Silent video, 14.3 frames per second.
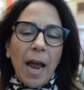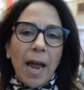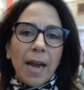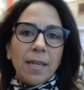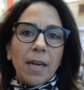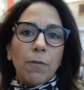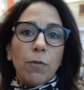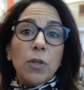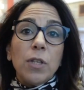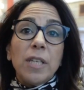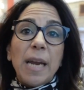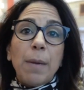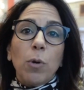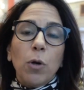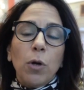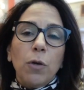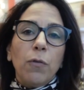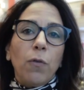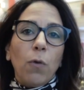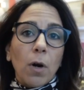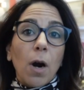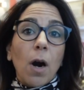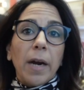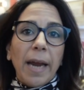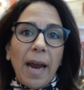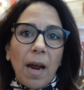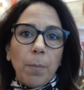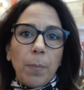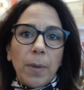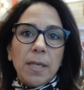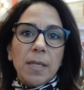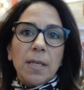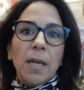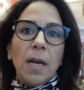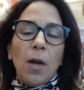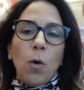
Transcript: and diverse neighborhood for our campus,